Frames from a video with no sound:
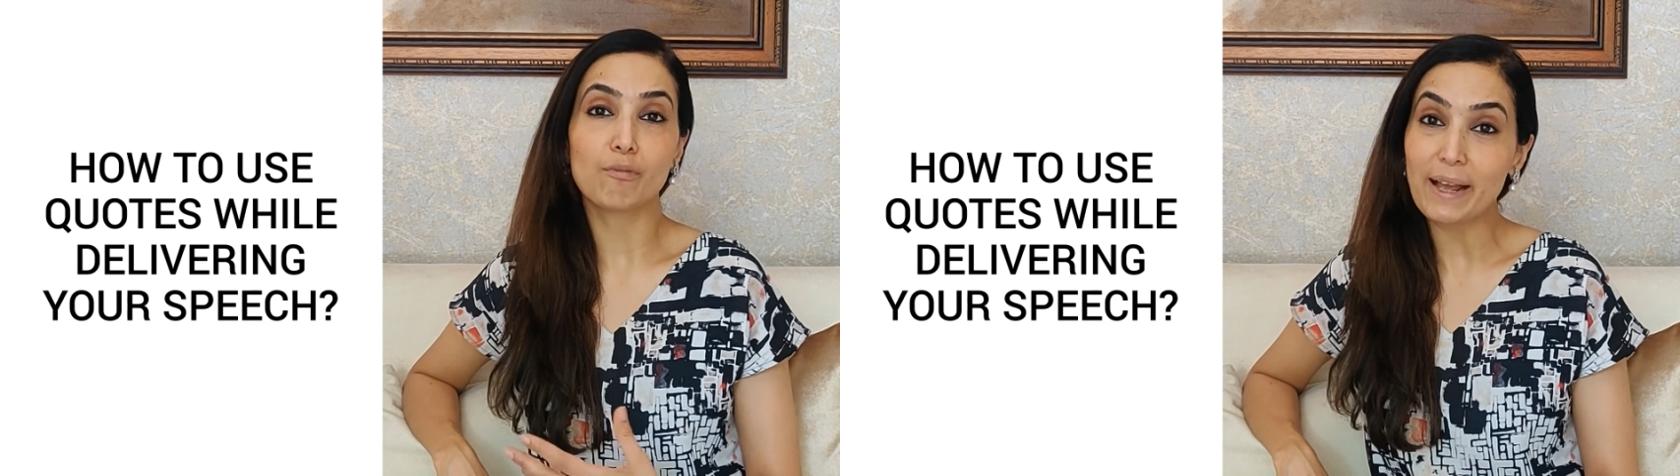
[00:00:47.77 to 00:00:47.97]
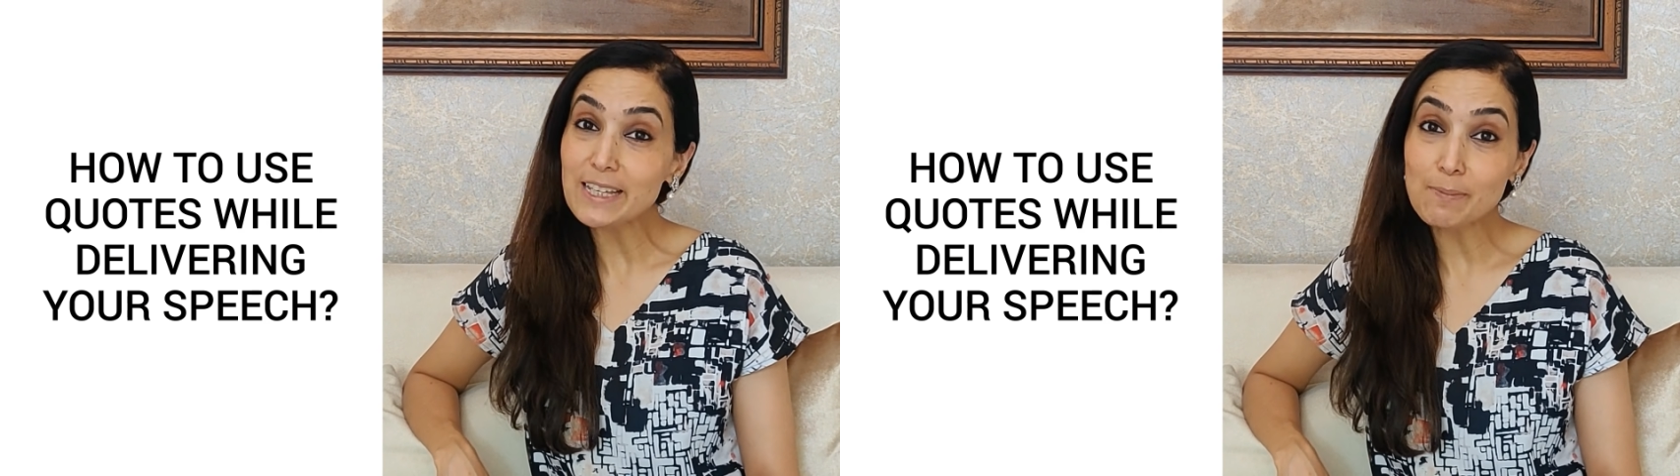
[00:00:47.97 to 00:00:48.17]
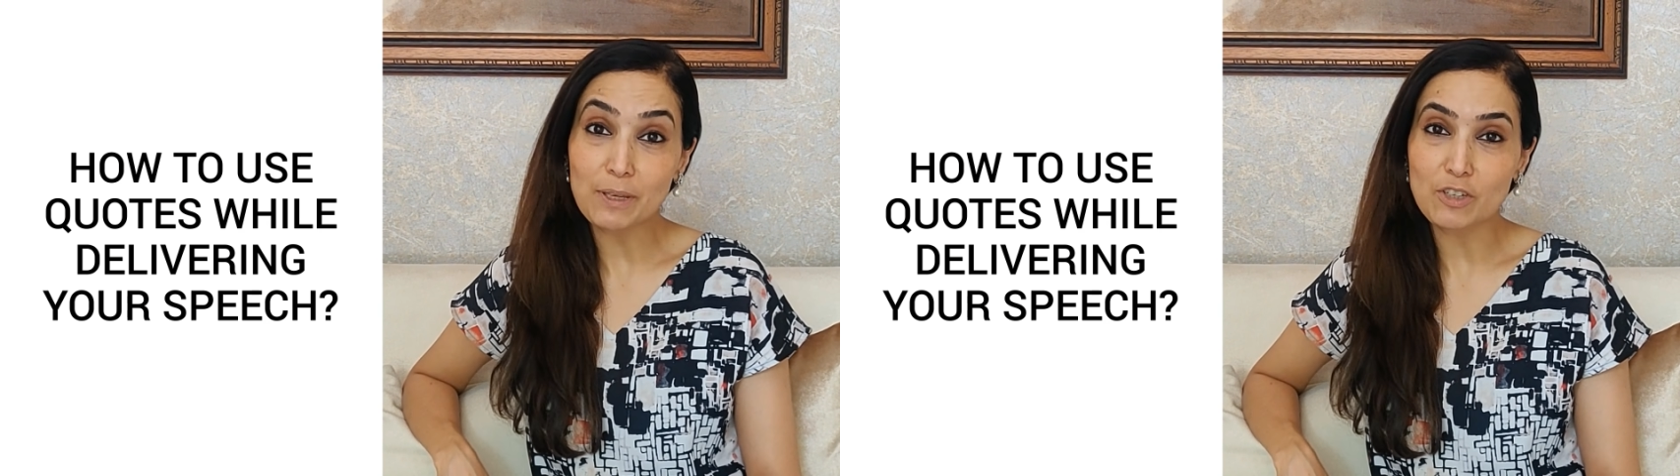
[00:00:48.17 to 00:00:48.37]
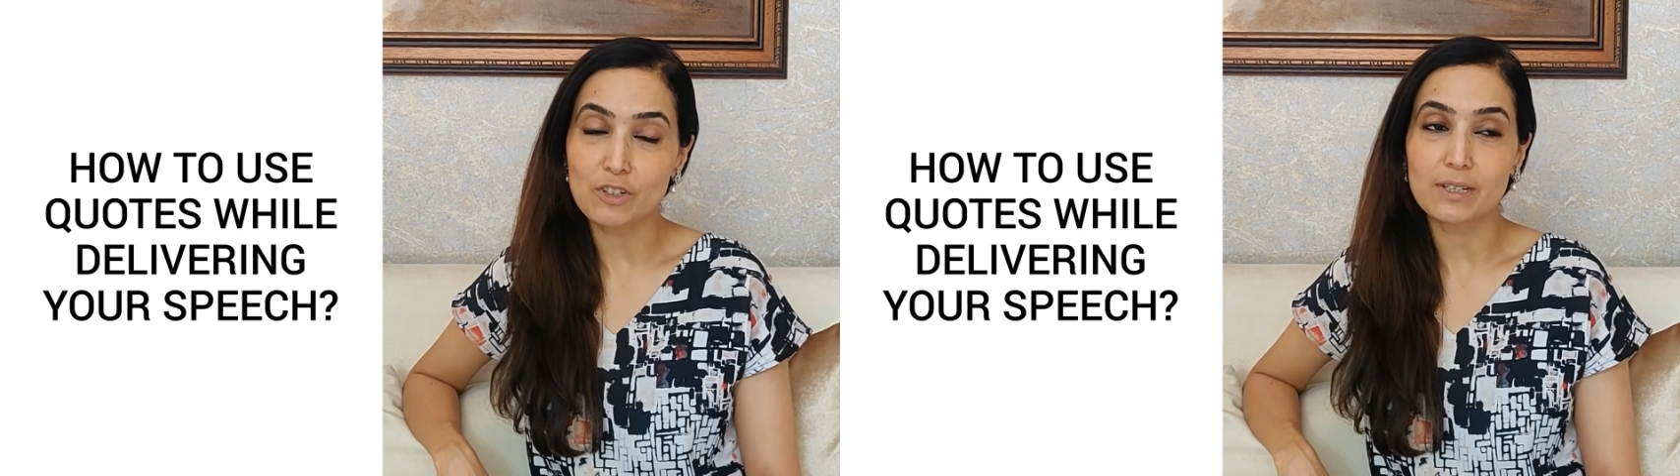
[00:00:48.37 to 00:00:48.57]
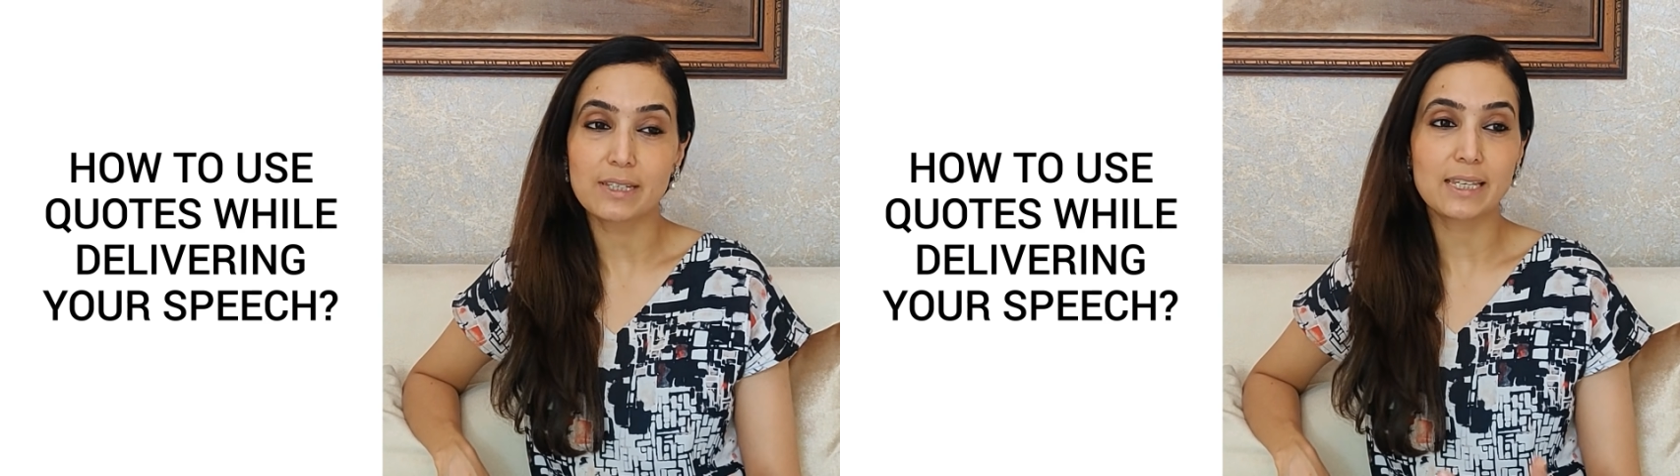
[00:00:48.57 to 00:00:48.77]
my
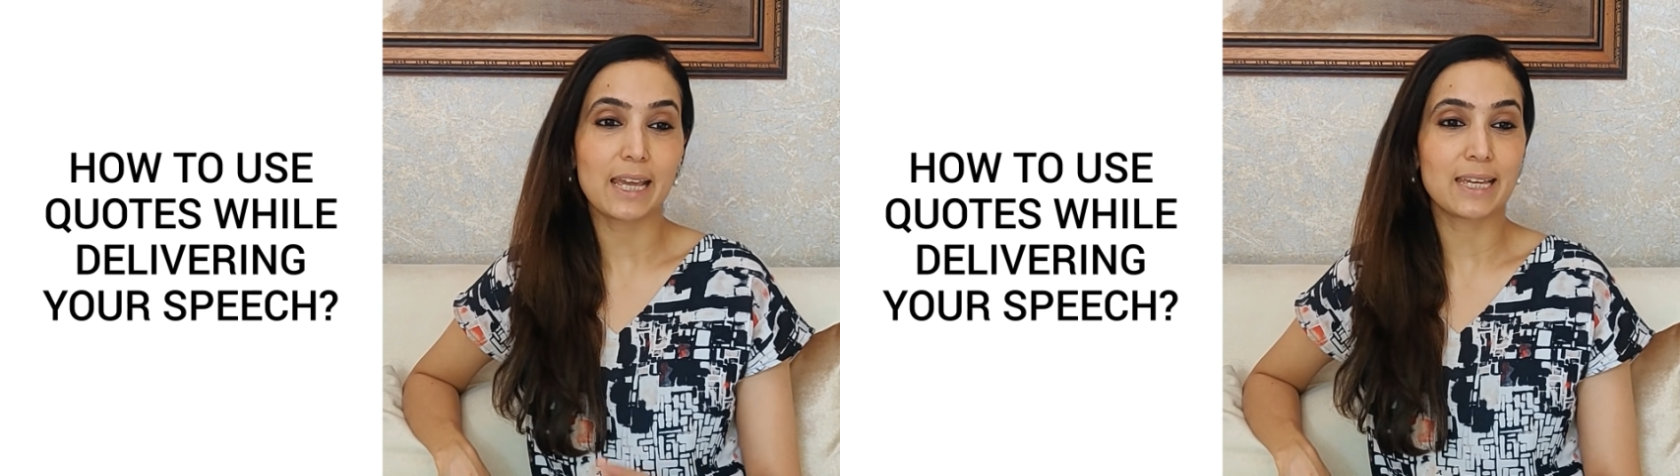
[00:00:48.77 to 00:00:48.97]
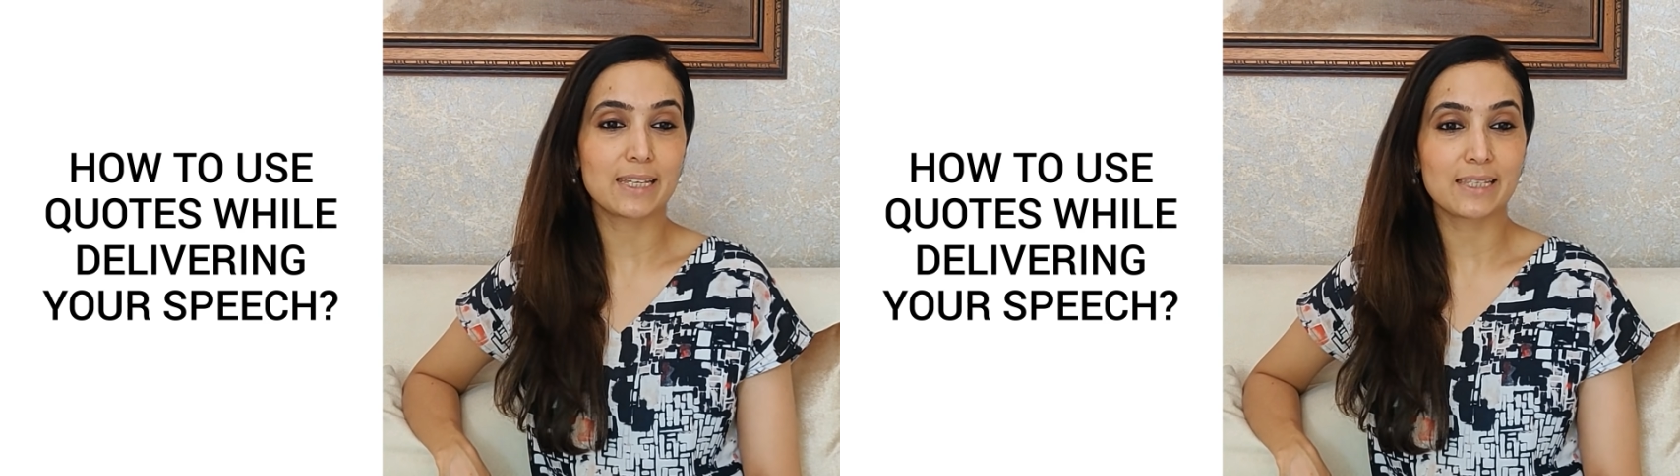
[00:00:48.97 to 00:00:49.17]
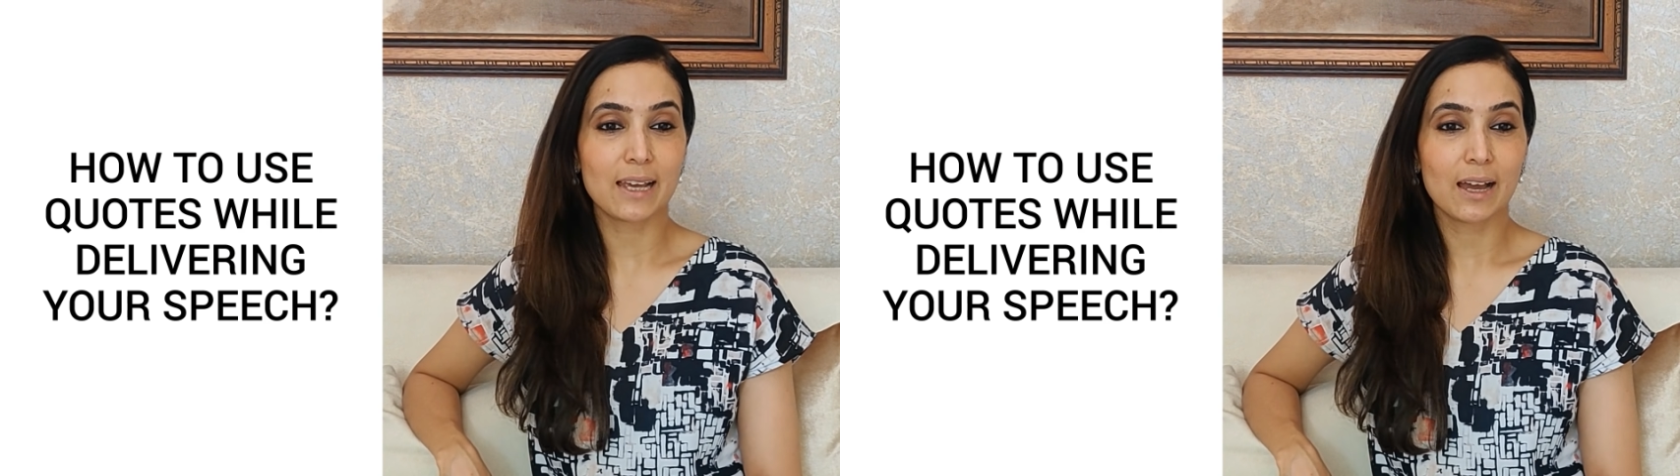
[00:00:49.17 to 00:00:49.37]
speeches is